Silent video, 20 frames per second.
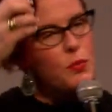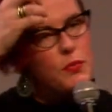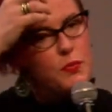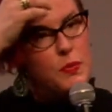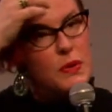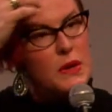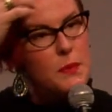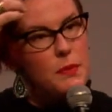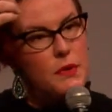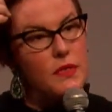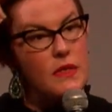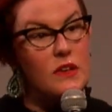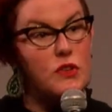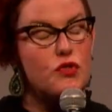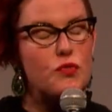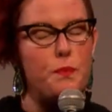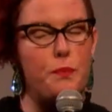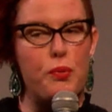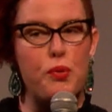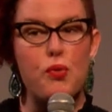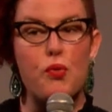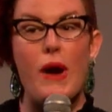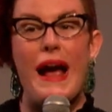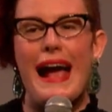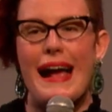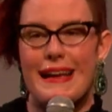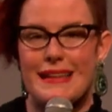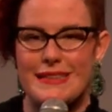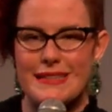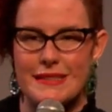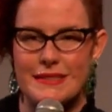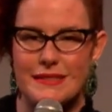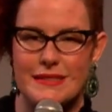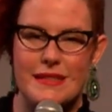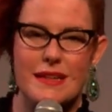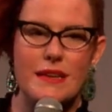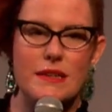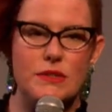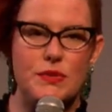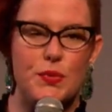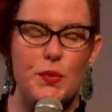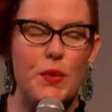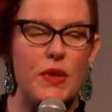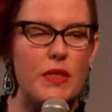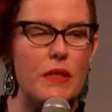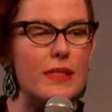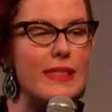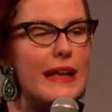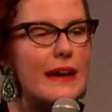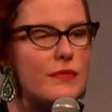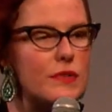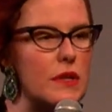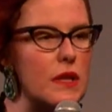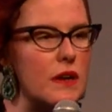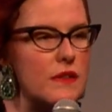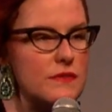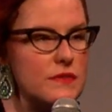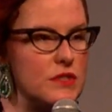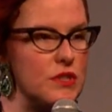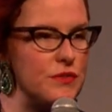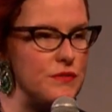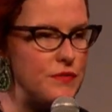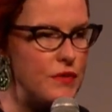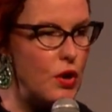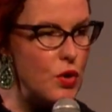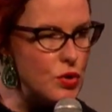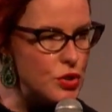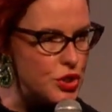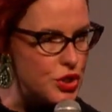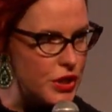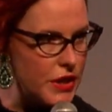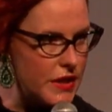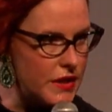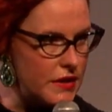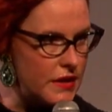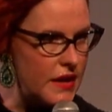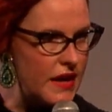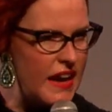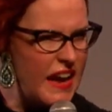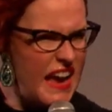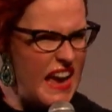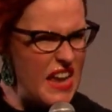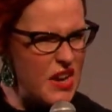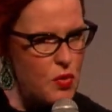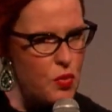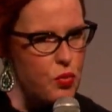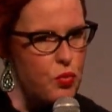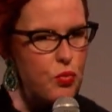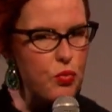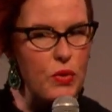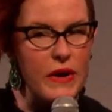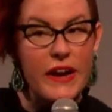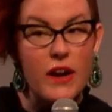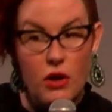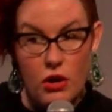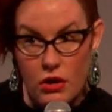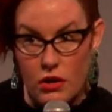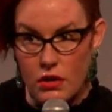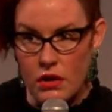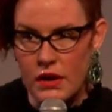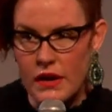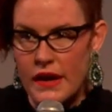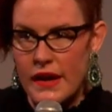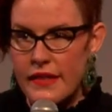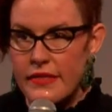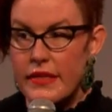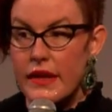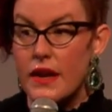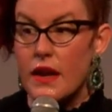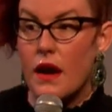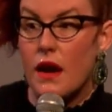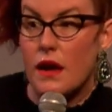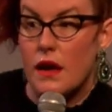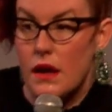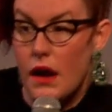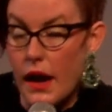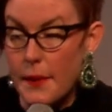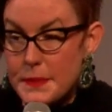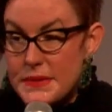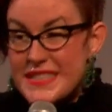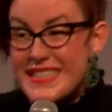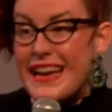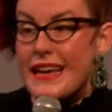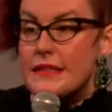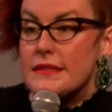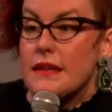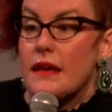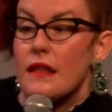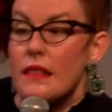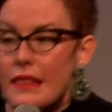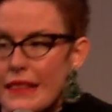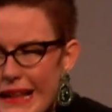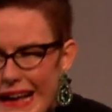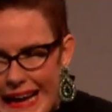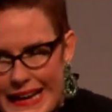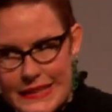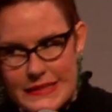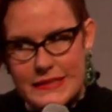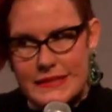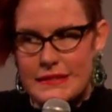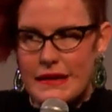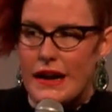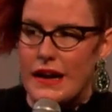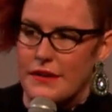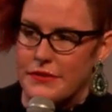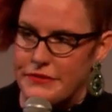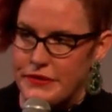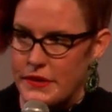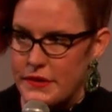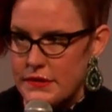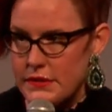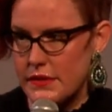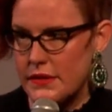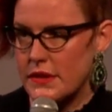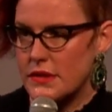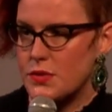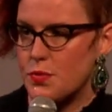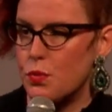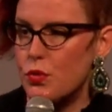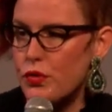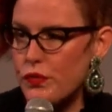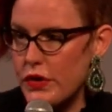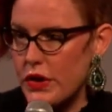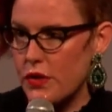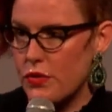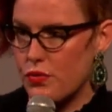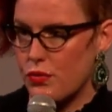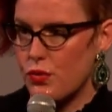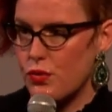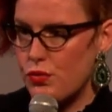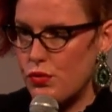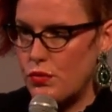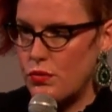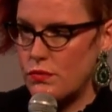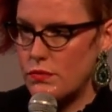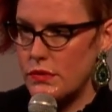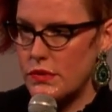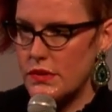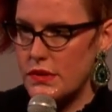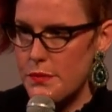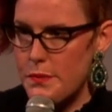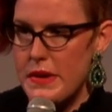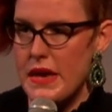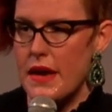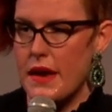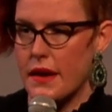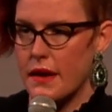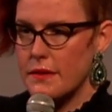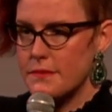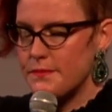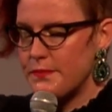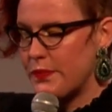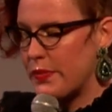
of people that practice this with a level of devotion and rigor that upsets a lot of stuff that's moving through the being.